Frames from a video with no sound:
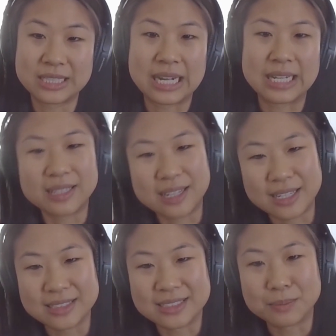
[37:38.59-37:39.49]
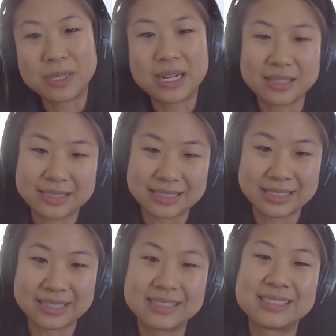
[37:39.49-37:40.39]
guidelines and
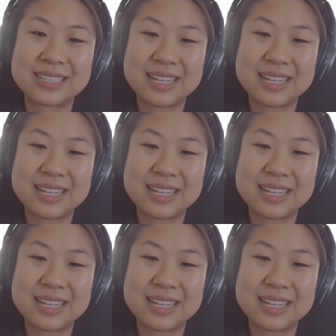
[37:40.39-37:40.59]
policies